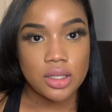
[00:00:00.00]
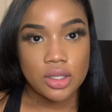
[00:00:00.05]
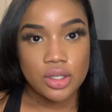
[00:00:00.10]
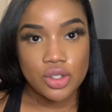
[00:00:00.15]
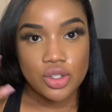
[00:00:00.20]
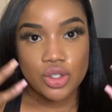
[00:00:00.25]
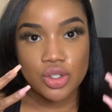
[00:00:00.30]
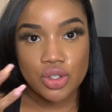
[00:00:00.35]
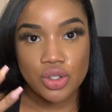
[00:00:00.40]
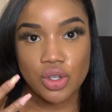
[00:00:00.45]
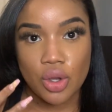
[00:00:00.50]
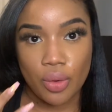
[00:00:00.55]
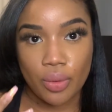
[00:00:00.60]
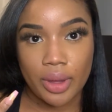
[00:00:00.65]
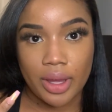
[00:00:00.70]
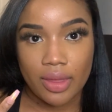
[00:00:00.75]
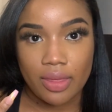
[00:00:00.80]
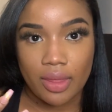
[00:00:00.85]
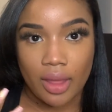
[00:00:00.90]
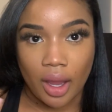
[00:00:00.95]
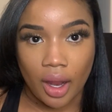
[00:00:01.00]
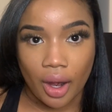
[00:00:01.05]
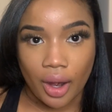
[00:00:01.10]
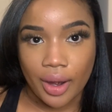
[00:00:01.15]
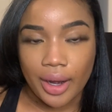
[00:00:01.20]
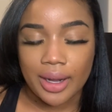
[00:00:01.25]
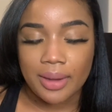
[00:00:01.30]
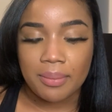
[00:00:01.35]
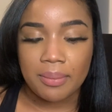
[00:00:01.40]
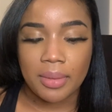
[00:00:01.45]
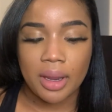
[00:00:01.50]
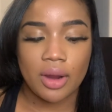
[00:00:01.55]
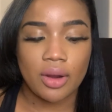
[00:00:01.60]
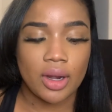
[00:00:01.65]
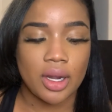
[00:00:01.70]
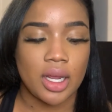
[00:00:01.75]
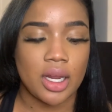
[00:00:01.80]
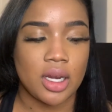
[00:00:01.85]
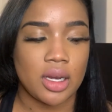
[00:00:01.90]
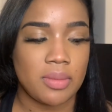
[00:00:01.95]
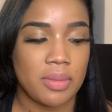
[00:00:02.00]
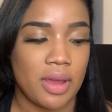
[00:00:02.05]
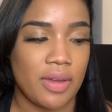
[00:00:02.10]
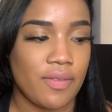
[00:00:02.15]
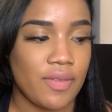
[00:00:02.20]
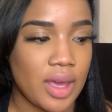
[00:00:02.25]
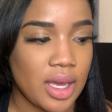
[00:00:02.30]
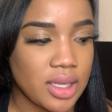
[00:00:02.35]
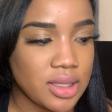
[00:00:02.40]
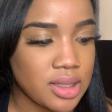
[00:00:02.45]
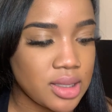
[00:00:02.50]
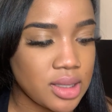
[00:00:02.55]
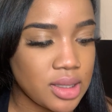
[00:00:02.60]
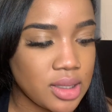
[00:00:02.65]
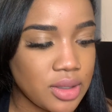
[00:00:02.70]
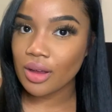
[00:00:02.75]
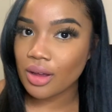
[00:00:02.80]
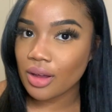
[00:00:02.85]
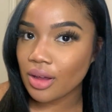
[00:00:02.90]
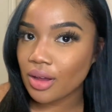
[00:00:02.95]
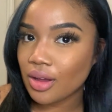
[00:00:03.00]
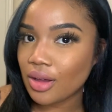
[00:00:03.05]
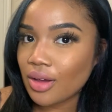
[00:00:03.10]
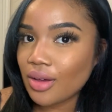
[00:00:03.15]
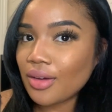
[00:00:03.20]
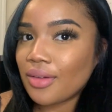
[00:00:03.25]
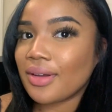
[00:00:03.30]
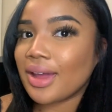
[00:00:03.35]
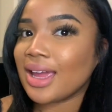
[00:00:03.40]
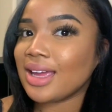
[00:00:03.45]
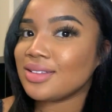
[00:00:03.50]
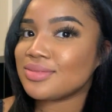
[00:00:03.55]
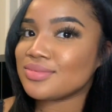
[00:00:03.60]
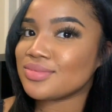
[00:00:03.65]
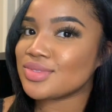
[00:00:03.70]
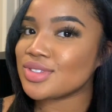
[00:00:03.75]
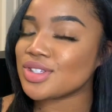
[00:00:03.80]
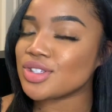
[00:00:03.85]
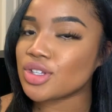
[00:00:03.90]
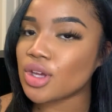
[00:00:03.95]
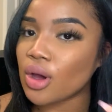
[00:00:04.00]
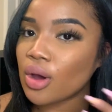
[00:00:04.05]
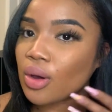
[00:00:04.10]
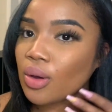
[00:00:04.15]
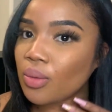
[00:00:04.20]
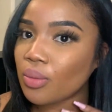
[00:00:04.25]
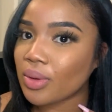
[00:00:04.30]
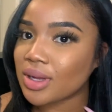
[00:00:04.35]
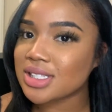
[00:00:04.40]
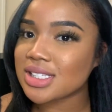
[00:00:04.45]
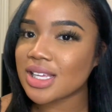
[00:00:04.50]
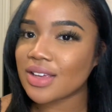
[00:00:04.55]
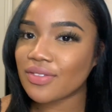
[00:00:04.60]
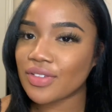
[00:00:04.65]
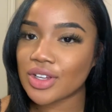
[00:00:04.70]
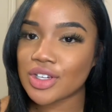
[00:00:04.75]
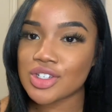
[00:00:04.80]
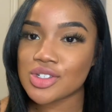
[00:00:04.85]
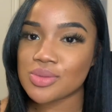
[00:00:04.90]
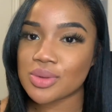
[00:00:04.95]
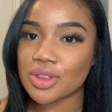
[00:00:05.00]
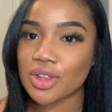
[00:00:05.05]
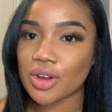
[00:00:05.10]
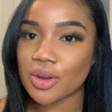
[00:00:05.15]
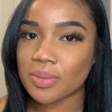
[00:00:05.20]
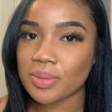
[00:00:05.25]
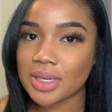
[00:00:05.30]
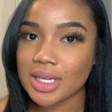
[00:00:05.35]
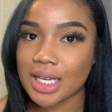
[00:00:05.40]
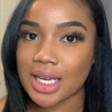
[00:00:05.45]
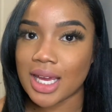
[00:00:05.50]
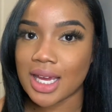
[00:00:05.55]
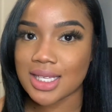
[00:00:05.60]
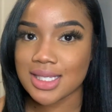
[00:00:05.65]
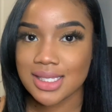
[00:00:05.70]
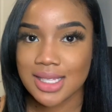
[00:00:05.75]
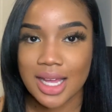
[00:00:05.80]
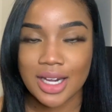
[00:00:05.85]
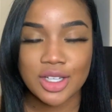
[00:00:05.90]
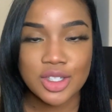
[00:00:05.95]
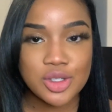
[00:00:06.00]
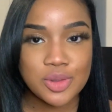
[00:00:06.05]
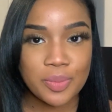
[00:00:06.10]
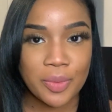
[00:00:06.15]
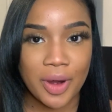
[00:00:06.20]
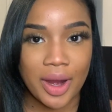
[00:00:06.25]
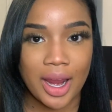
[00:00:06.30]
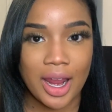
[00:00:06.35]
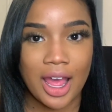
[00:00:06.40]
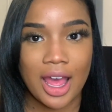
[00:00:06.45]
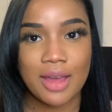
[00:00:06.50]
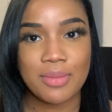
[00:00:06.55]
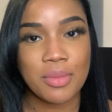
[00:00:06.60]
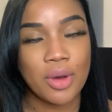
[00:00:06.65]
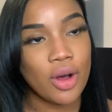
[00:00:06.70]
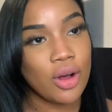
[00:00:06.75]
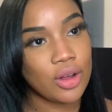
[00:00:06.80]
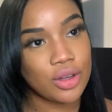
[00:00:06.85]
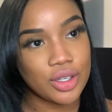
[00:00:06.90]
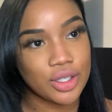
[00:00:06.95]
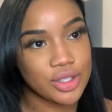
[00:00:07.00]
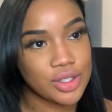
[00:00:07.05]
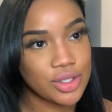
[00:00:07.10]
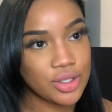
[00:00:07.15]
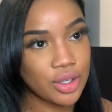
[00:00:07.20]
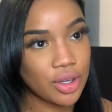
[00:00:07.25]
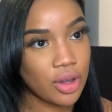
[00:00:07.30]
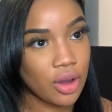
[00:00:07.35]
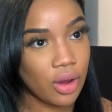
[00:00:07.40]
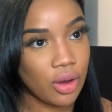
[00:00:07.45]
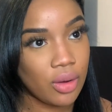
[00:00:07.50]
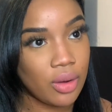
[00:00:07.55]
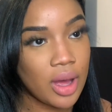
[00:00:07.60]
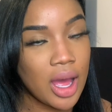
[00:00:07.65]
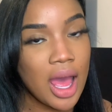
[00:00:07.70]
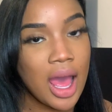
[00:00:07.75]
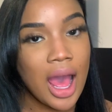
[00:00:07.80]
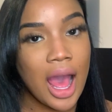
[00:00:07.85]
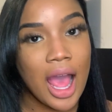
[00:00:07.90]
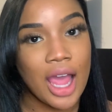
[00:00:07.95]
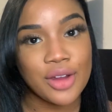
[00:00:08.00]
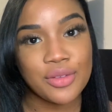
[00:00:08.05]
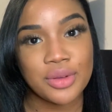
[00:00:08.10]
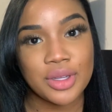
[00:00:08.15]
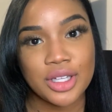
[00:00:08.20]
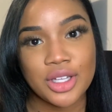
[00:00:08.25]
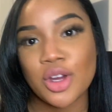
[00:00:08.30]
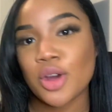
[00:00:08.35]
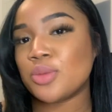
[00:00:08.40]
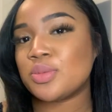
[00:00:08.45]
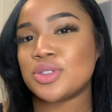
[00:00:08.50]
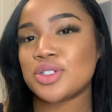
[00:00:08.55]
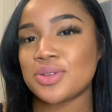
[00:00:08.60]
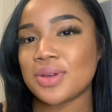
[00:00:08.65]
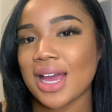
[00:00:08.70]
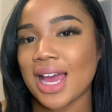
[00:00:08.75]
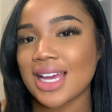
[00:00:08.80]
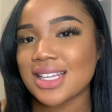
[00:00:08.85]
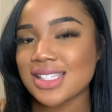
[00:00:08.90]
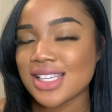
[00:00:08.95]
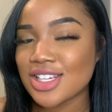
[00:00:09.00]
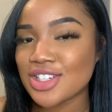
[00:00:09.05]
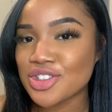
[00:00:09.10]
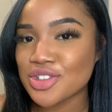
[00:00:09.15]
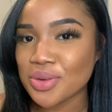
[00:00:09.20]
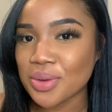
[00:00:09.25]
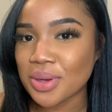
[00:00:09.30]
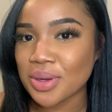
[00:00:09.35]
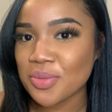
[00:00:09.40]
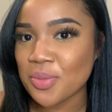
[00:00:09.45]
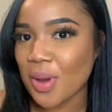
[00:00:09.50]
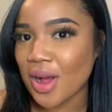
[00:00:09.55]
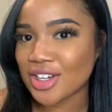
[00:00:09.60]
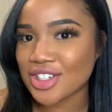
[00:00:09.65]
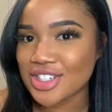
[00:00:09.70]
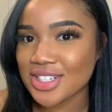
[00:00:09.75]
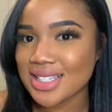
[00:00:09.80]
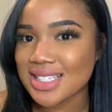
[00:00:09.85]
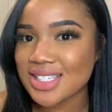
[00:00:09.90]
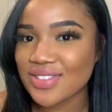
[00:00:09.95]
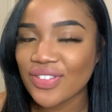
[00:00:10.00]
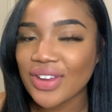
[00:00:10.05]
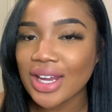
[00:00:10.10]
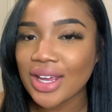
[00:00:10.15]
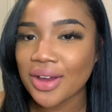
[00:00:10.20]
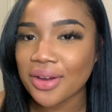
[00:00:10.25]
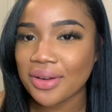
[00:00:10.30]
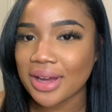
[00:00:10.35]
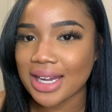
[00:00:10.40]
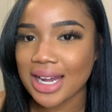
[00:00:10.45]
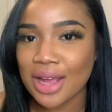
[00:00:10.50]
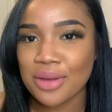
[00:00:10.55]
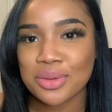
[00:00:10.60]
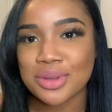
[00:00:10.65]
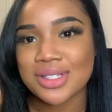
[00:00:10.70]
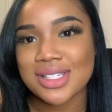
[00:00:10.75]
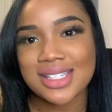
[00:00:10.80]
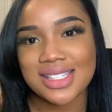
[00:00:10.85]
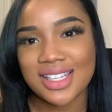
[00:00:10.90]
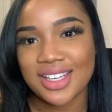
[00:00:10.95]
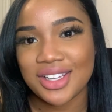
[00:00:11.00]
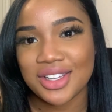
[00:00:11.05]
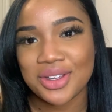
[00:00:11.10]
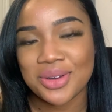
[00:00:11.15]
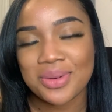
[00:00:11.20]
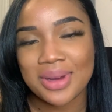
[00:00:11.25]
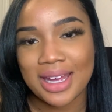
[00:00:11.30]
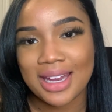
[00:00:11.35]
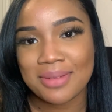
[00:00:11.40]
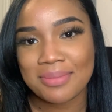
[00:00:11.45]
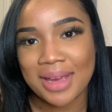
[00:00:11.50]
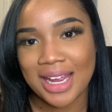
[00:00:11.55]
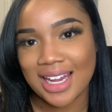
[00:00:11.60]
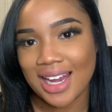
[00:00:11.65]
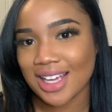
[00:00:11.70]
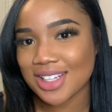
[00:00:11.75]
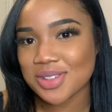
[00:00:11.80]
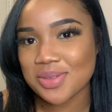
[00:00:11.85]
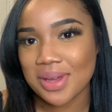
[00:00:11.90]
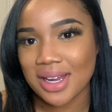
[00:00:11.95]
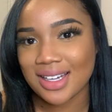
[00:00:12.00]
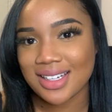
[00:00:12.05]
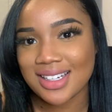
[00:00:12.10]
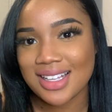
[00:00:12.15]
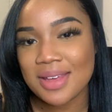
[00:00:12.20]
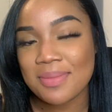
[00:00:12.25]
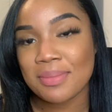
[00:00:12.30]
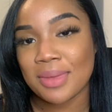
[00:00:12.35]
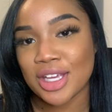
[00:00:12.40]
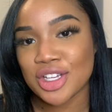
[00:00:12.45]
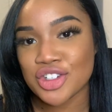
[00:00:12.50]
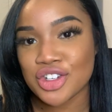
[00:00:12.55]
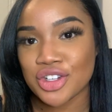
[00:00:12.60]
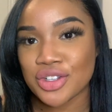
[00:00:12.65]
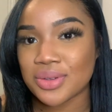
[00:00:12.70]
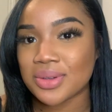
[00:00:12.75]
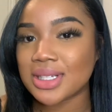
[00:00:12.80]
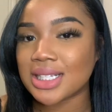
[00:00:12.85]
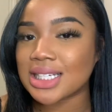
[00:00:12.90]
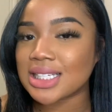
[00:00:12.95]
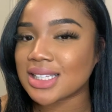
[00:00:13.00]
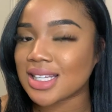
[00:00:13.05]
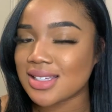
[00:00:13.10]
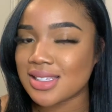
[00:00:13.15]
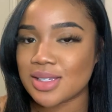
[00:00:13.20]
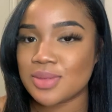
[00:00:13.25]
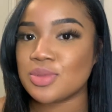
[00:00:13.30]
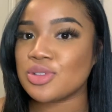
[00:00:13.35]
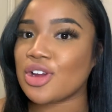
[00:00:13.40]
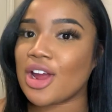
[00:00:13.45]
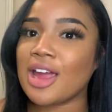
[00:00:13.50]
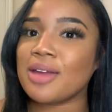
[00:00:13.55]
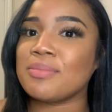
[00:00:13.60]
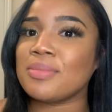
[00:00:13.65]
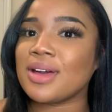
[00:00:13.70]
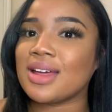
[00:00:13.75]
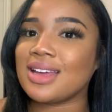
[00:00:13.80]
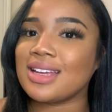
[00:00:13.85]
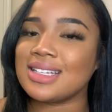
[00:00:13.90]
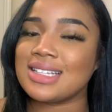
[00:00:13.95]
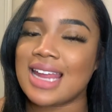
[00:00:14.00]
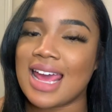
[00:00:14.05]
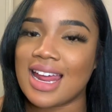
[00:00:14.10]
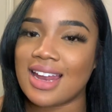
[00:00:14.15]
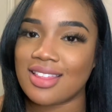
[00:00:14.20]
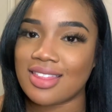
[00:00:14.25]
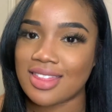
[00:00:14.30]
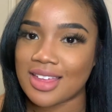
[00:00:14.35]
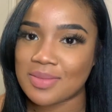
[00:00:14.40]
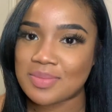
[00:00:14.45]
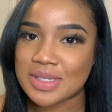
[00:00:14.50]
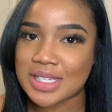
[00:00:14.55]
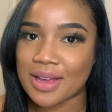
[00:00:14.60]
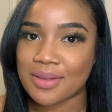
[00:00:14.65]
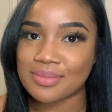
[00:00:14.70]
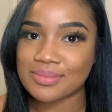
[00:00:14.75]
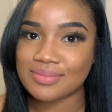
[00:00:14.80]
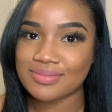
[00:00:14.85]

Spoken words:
soak in there and marinate in my face. Okay, so once I finish with the Urban Decay setting spray, I'm all good to go. I really hope you guys enjoyed watching this video, and I will see you in my next one. Make sure you click that subscribe button and thumbs up.